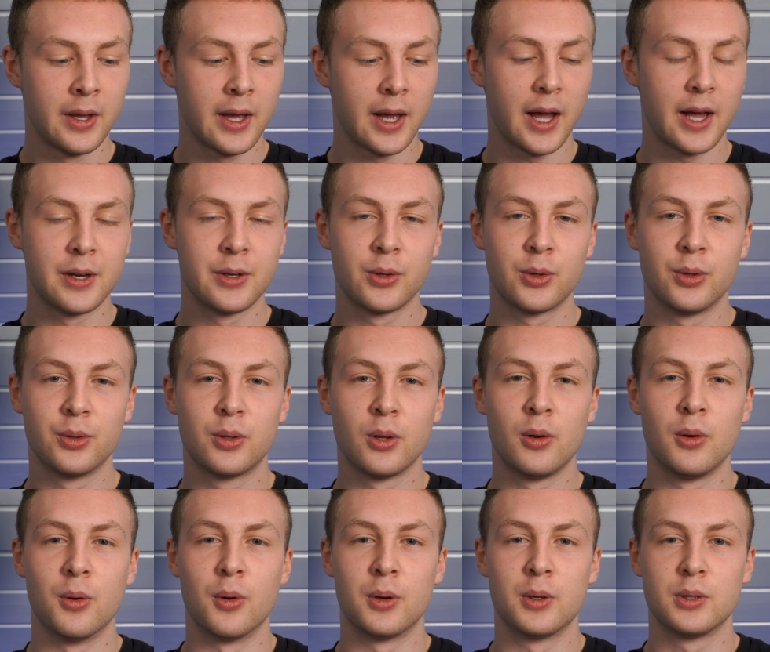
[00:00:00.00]
And you're going to
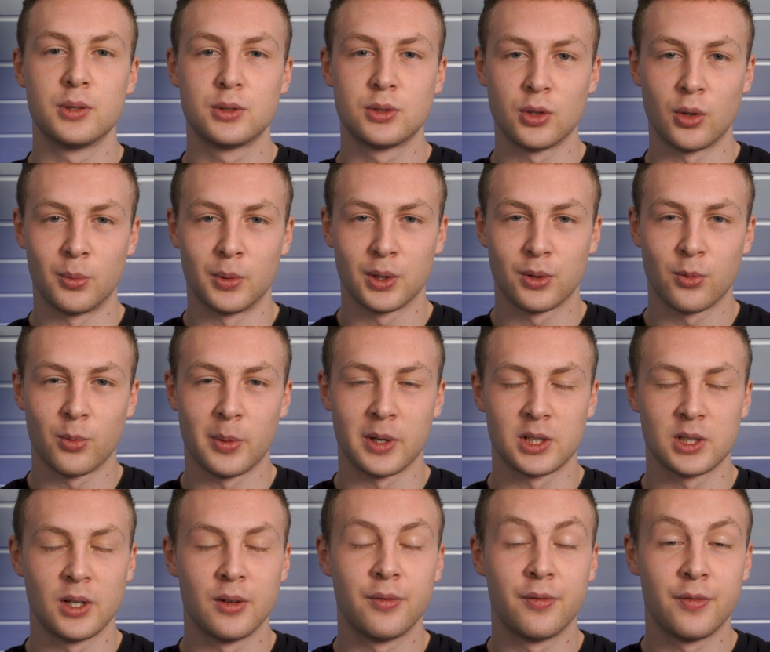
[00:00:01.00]
learn so much from
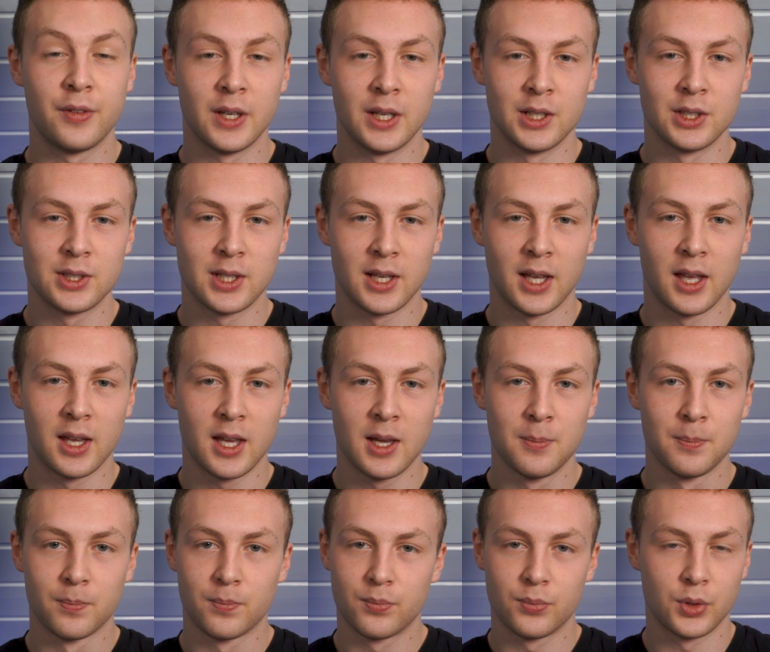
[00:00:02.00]
actually finishing a game,